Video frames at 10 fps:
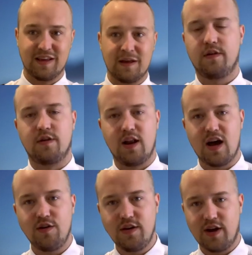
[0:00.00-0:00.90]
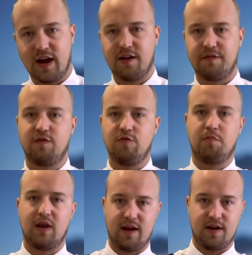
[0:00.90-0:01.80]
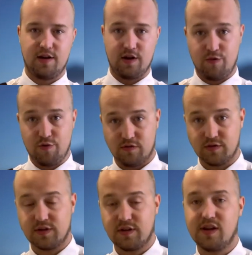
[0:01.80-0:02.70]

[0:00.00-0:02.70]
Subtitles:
So now you have to plan a route.